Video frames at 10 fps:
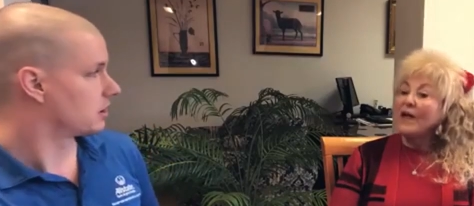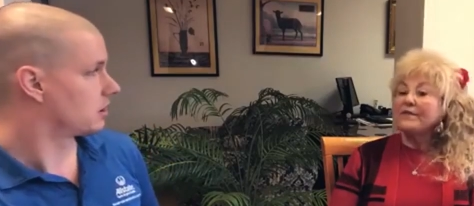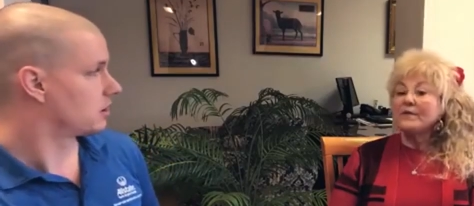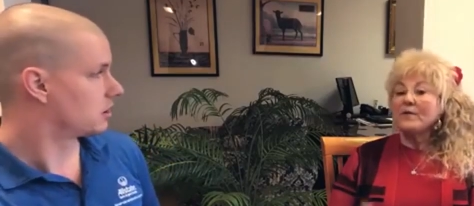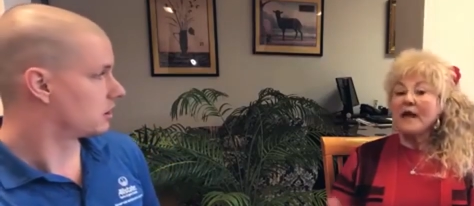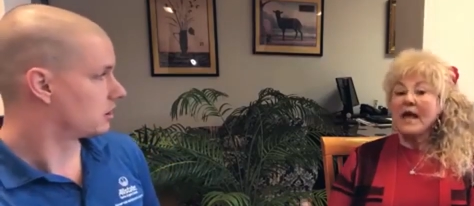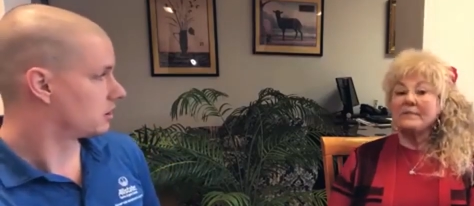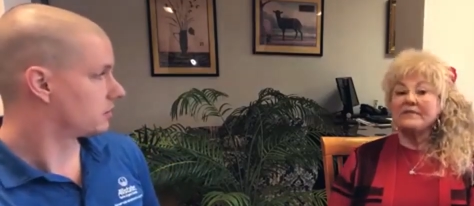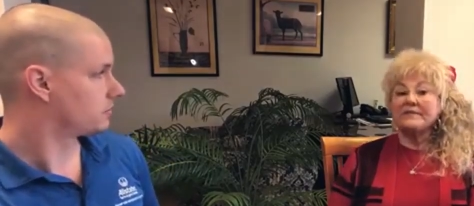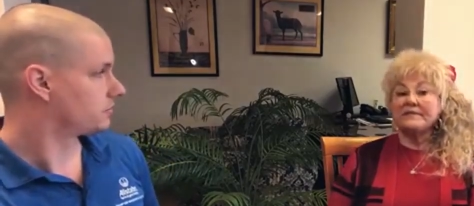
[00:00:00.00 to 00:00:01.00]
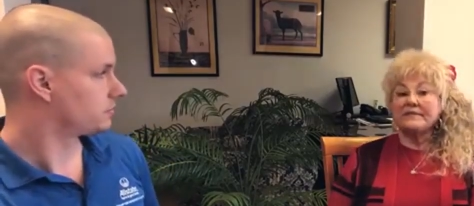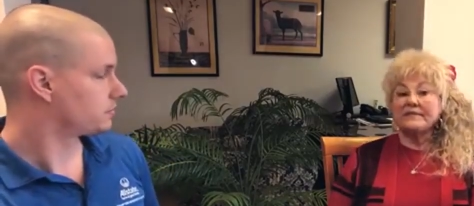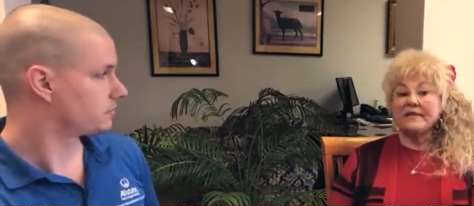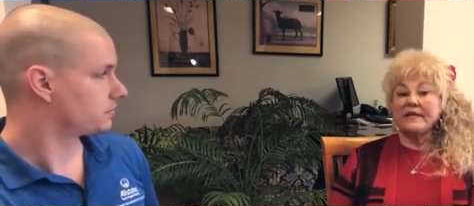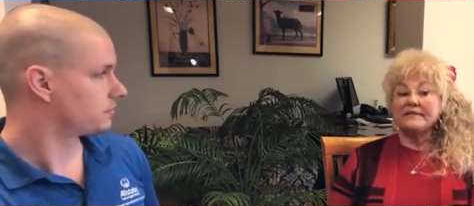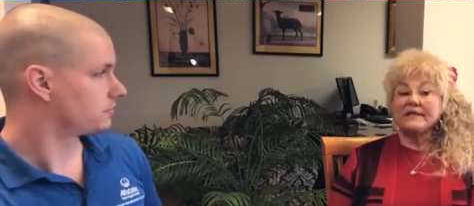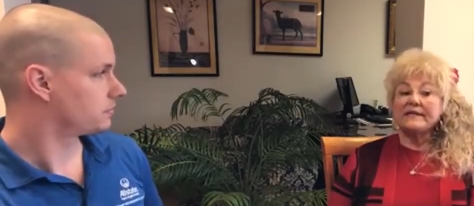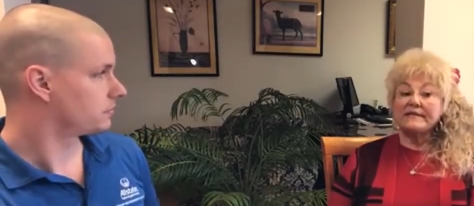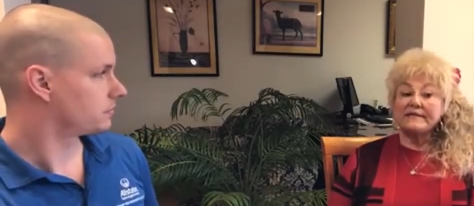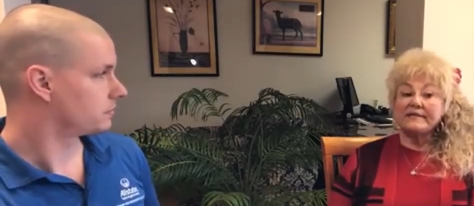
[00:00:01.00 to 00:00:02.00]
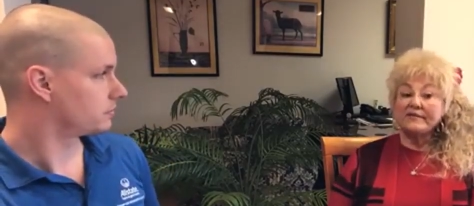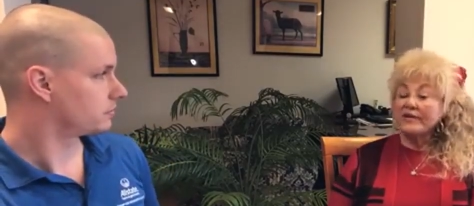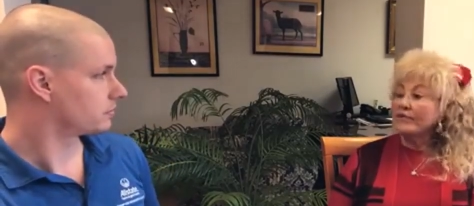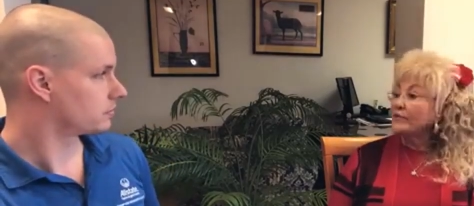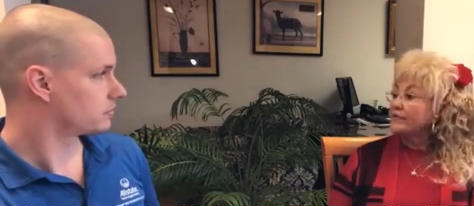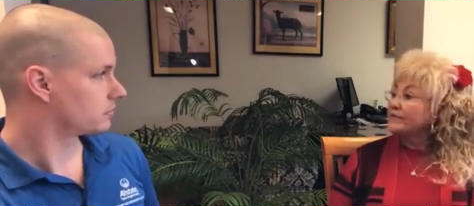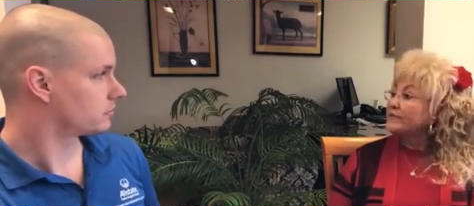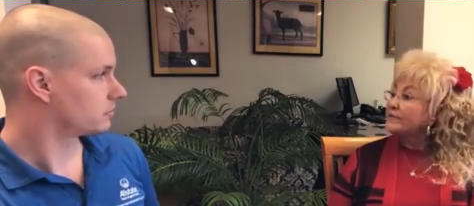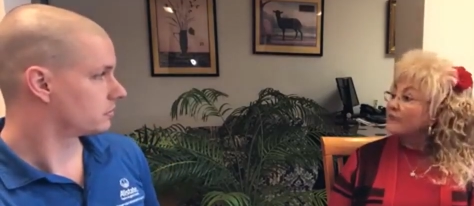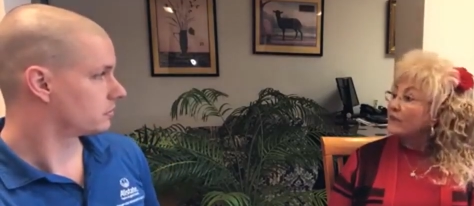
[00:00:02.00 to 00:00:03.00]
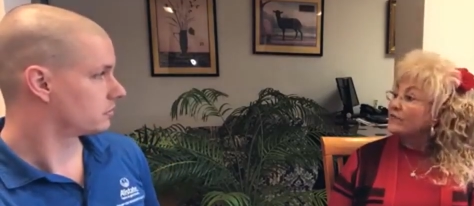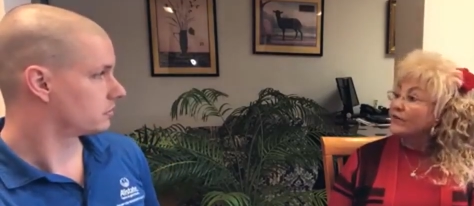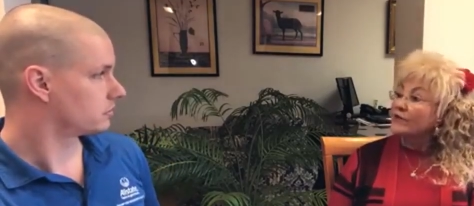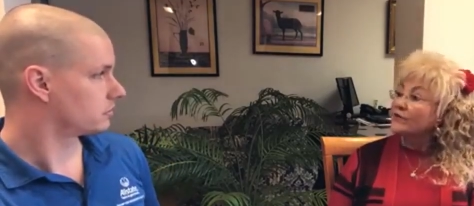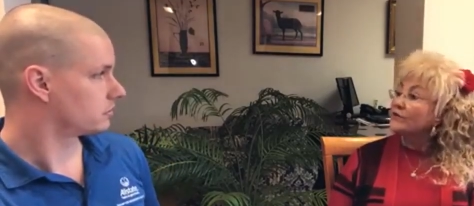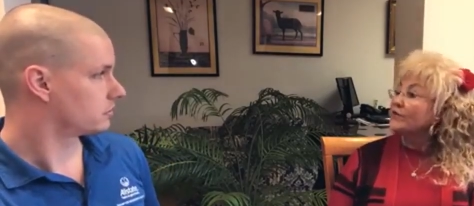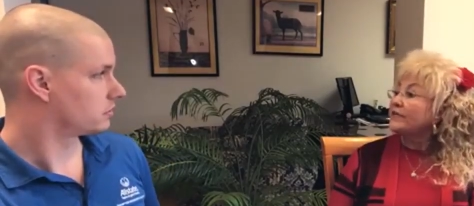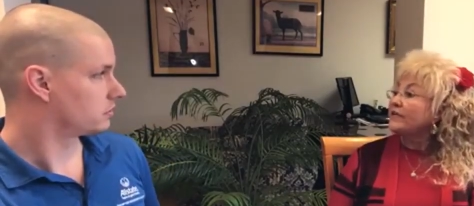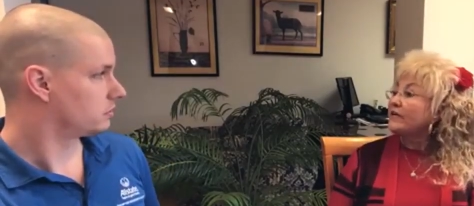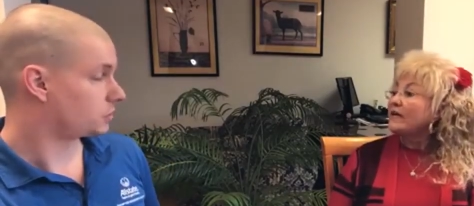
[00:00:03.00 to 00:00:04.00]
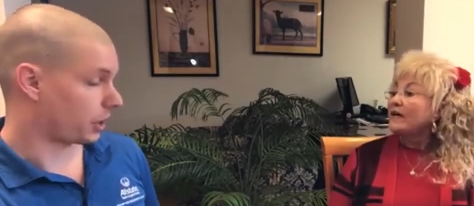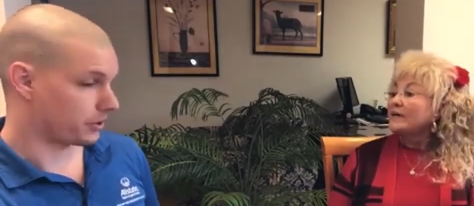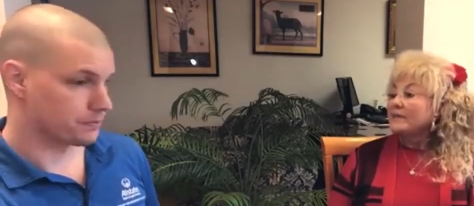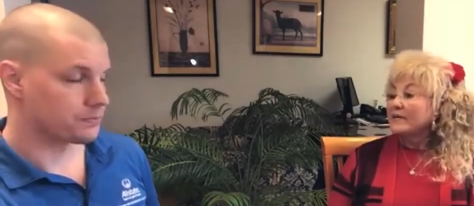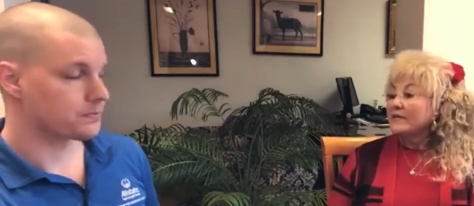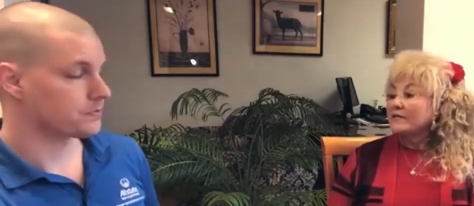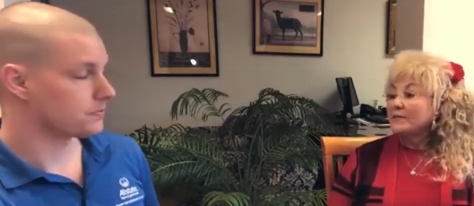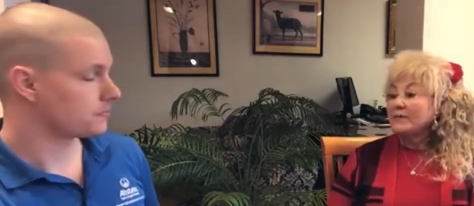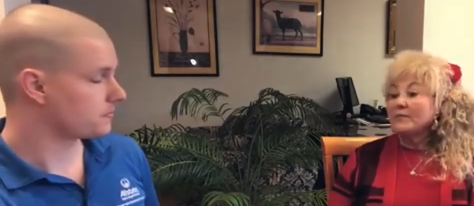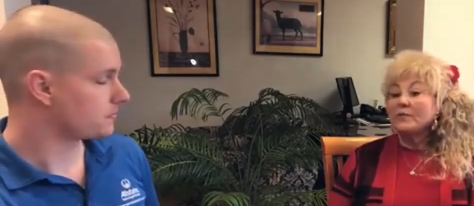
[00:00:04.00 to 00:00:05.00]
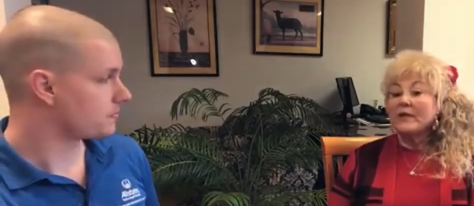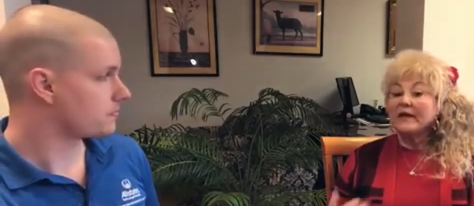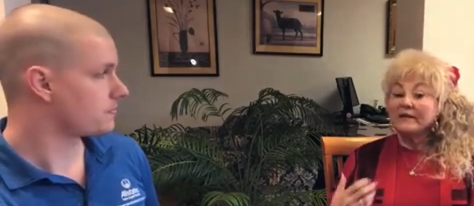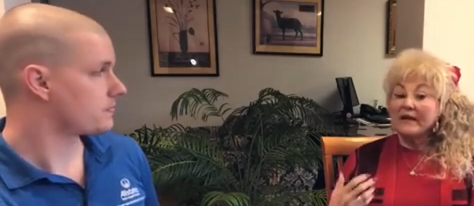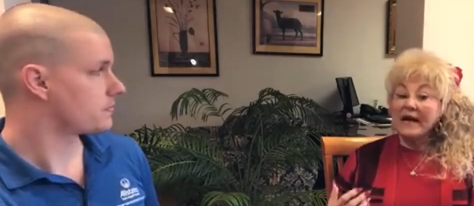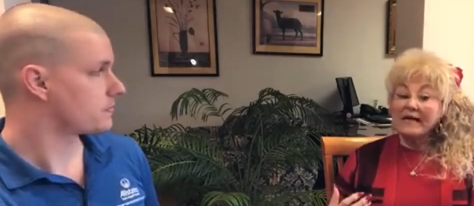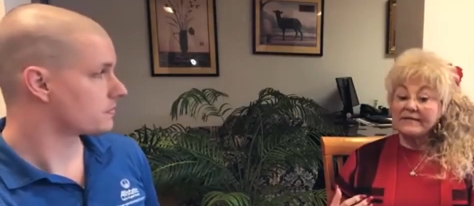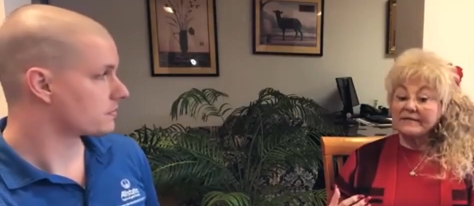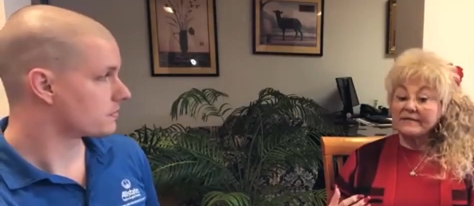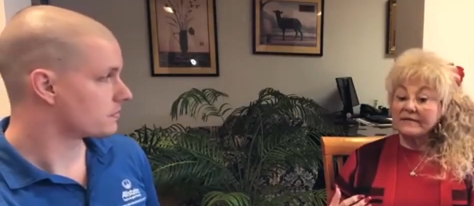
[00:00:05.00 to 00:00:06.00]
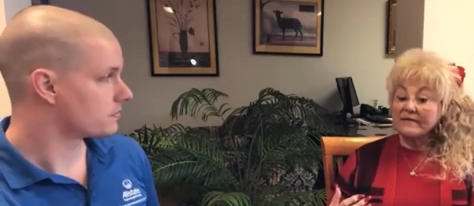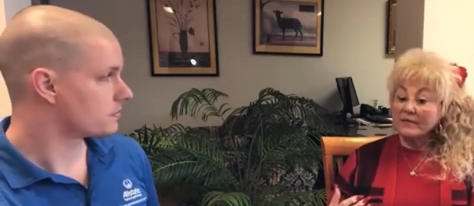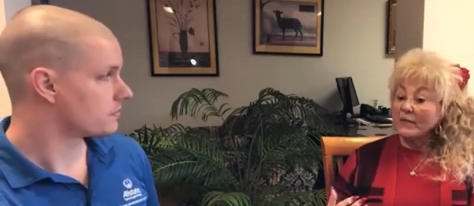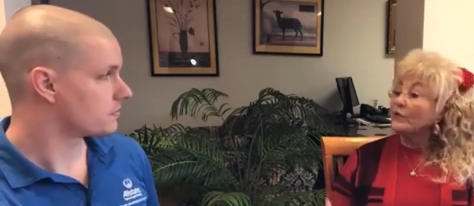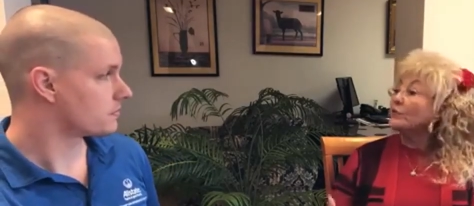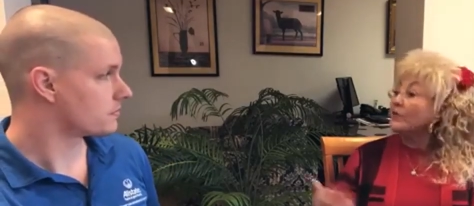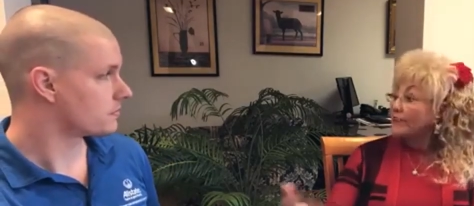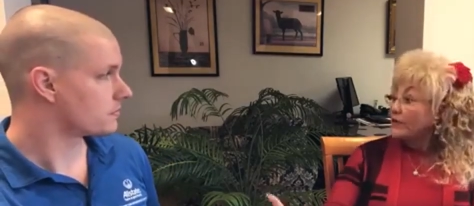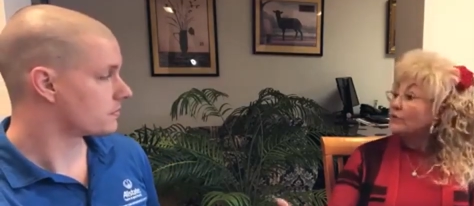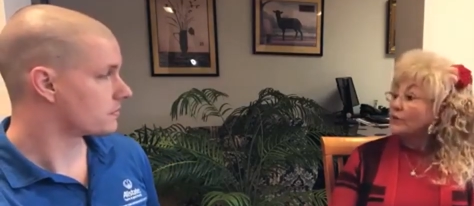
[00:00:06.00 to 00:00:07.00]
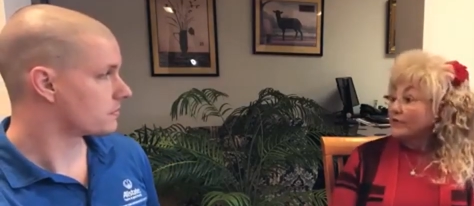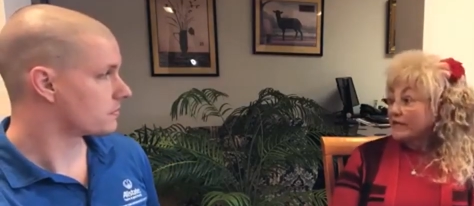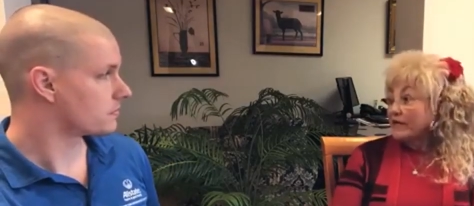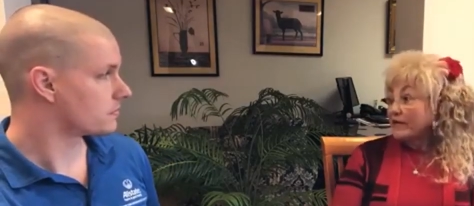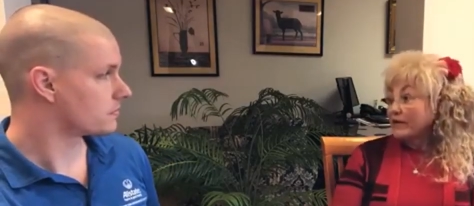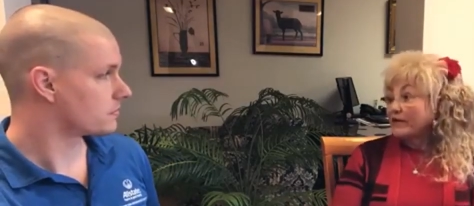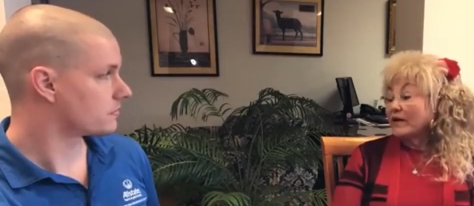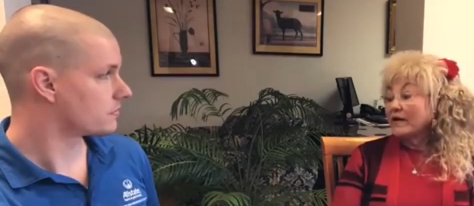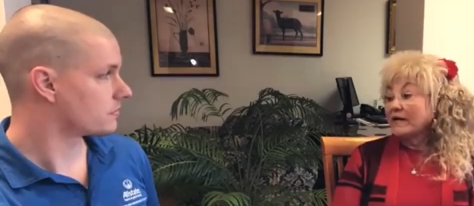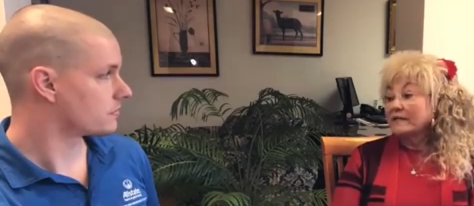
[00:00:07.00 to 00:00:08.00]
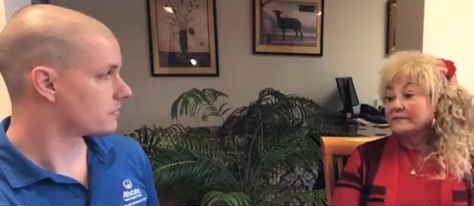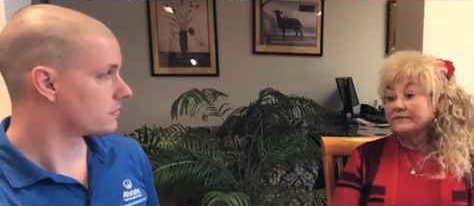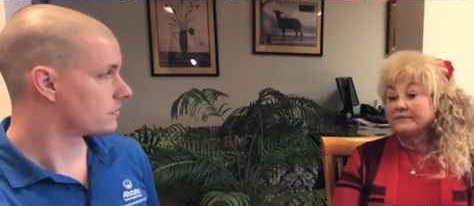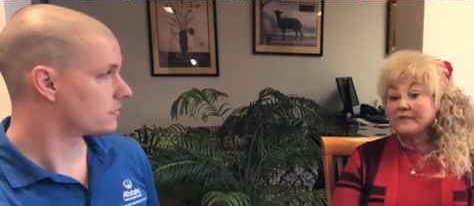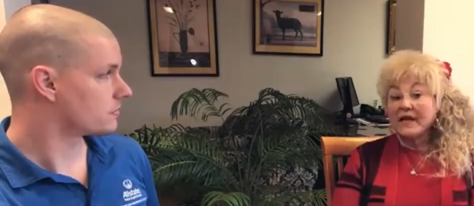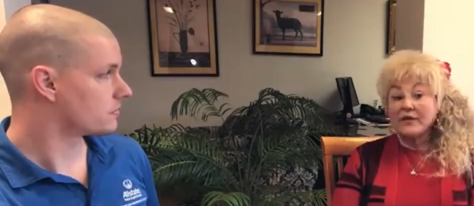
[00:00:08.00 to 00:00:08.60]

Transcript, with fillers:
Speaker 1: well i think what happens is it takes any disingenuousness out of what you're doing sure because people recognize when you real that you really care um,